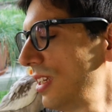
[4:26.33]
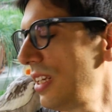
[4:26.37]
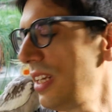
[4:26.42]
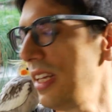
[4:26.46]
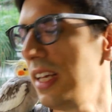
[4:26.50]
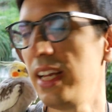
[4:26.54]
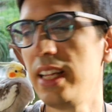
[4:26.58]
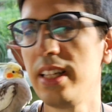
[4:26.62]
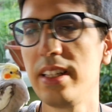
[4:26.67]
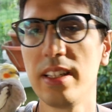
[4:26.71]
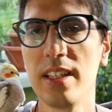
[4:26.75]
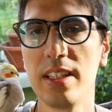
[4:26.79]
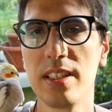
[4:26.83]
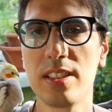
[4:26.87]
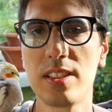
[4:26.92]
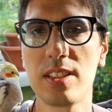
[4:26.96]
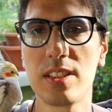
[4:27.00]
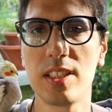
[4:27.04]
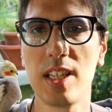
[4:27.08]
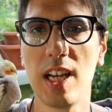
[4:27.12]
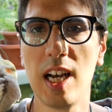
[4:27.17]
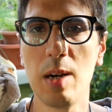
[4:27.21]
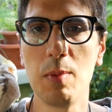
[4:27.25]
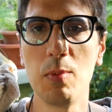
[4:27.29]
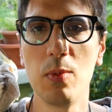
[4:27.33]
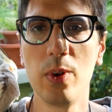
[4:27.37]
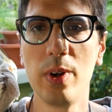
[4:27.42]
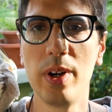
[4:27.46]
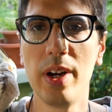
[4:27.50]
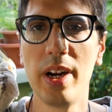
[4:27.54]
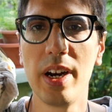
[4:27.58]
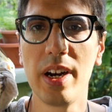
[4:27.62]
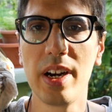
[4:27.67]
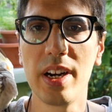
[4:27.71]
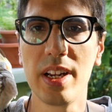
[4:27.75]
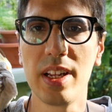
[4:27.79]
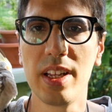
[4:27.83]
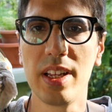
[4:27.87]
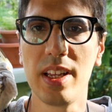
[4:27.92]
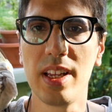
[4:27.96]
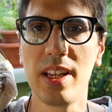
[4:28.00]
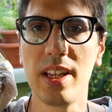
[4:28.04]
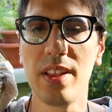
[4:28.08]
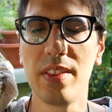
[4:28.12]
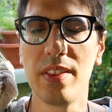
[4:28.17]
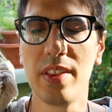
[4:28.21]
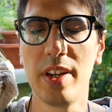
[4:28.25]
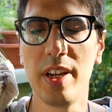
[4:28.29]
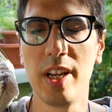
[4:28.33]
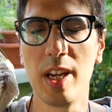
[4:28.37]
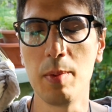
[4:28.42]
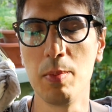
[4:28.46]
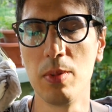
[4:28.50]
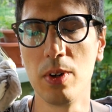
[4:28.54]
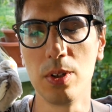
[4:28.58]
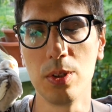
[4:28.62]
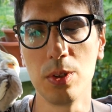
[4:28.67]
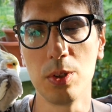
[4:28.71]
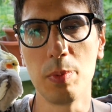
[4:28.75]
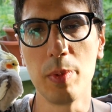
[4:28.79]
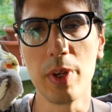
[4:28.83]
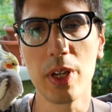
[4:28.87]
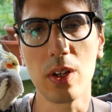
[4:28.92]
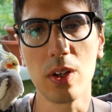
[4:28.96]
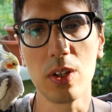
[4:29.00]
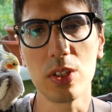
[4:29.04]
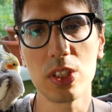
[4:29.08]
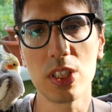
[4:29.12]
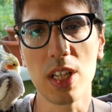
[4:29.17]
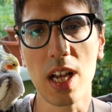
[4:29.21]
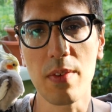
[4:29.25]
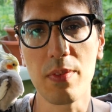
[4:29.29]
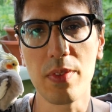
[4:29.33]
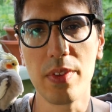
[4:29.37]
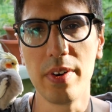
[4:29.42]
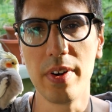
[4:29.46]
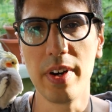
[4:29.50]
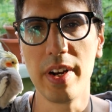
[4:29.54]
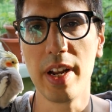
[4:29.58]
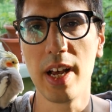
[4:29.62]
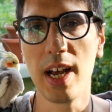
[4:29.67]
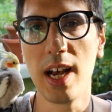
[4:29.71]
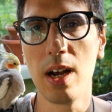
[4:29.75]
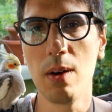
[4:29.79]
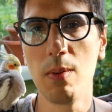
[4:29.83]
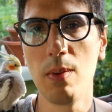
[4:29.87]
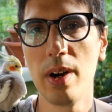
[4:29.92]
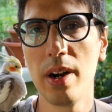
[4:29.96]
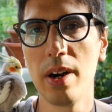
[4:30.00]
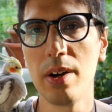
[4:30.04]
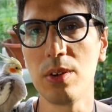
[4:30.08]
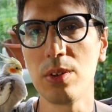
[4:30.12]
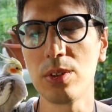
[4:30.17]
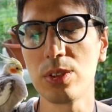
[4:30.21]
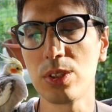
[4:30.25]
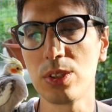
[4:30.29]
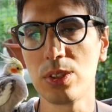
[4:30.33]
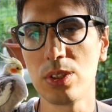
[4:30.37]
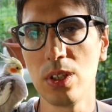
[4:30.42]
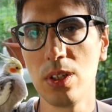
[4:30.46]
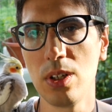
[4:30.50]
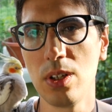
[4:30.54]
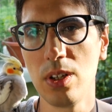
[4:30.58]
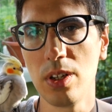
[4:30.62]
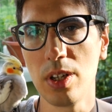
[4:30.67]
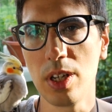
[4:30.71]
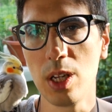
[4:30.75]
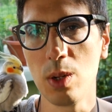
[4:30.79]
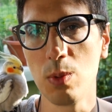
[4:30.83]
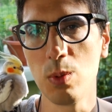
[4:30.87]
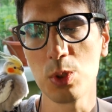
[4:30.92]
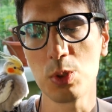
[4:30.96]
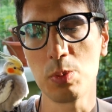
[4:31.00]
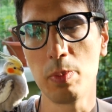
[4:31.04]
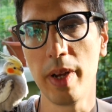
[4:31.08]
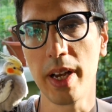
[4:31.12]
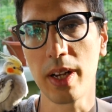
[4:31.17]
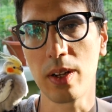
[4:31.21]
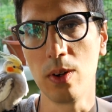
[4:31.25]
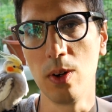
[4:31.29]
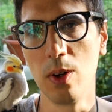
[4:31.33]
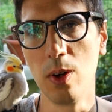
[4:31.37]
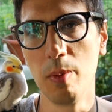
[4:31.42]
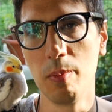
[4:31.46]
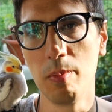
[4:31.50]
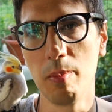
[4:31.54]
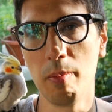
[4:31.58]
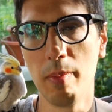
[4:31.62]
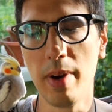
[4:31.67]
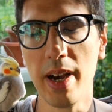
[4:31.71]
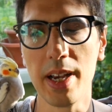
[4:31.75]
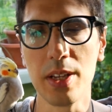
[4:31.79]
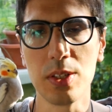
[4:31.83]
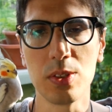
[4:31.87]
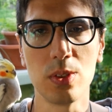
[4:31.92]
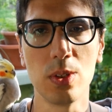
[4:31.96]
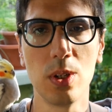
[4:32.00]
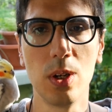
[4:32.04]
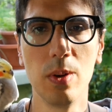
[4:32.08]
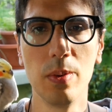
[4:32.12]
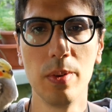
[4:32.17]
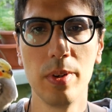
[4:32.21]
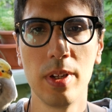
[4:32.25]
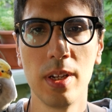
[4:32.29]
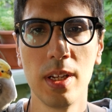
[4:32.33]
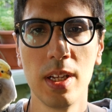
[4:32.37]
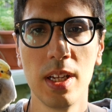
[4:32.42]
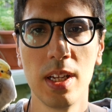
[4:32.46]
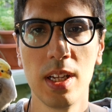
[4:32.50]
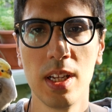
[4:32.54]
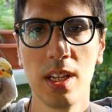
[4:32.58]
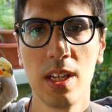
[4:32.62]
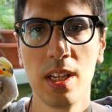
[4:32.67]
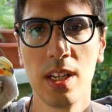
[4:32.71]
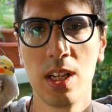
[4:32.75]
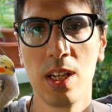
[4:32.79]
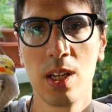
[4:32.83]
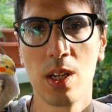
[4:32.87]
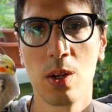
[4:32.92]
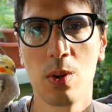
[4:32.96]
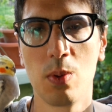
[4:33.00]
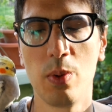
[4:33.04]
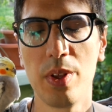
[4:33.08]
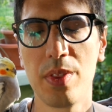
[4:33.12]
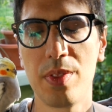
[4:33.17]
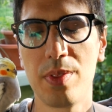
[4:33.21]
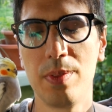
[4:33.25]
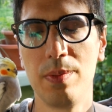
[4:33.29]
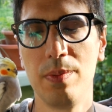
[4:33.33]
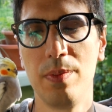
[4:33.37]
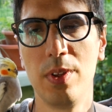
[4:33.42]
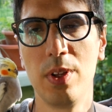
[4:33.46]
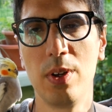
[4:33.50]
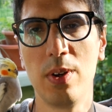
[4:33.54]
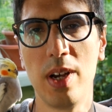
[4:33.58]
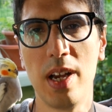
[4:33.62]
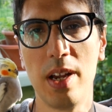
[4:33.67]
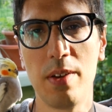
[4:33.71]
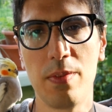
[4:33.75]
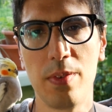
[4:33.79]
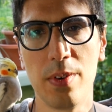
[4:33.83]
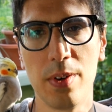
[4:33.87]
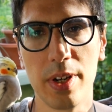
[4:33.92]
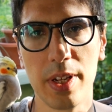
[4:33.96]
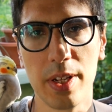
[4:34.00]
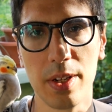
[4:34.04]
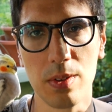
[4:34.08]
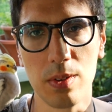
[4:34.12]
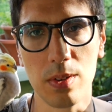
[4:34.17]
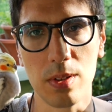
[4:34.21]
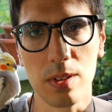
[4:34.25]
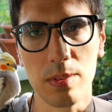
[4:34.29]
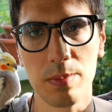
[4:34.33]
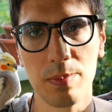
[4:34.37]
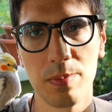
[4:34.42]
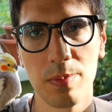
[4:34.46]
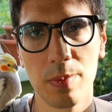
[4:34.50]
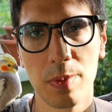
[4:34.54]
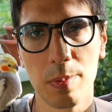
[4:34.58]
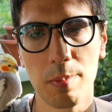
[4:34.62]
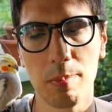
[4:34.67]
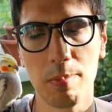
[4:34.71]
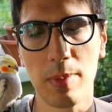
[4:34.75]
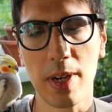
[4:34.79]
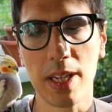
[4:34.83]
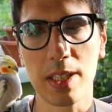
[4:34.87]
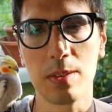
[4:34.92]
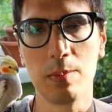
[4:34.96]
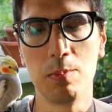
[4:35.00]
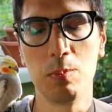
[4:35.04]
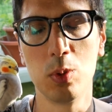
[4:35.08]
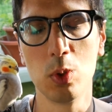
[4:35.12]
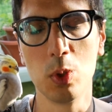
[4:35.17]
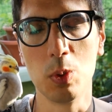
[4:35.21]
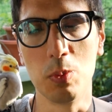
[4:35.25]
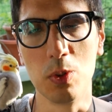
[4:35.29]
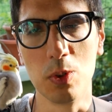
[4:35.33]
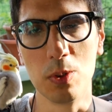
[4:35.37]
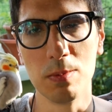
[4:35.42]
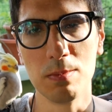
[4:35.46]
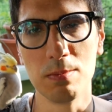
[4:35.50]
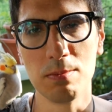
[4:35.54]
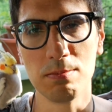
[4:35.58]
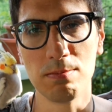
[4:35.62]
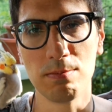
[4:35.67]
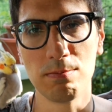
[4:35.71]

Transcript: landed somewhere in the neighborhood because after an hour or so he was back home by his own with no effort at all. But Bubu